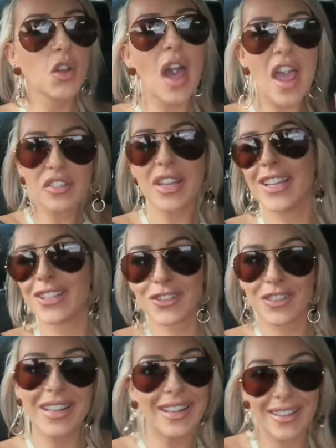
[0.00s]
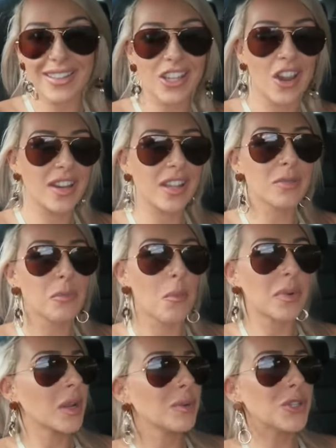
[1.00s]
So everything is really exciting at the
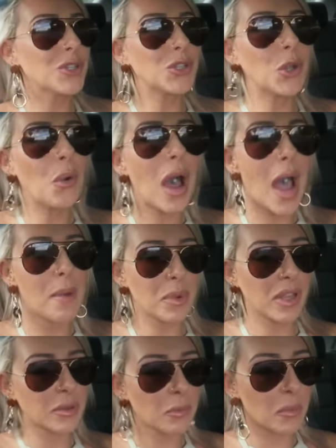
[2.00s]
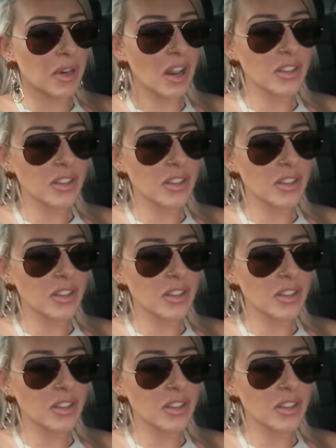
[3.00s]
moment. I'm just so happy at the moment.